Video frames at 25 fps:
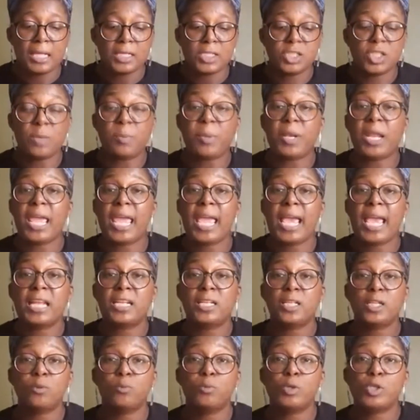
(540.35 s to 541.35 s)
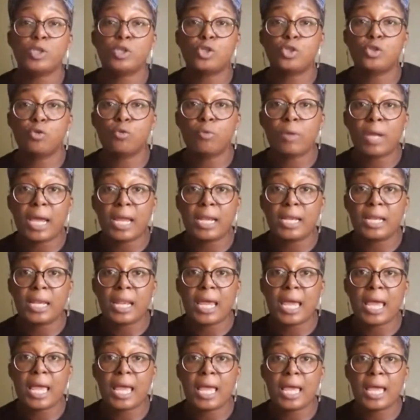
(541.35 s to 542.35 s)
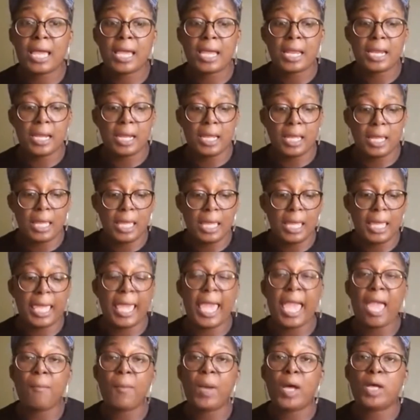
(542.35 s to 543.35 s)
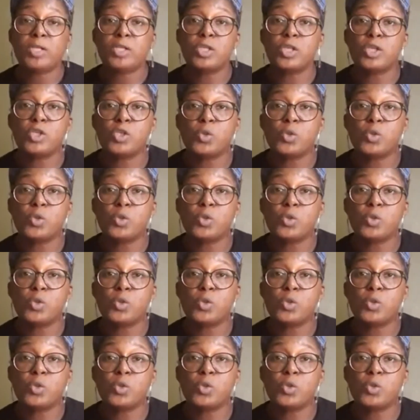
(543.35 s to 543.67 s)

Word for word: Shipping and handling was $2.99. It came out to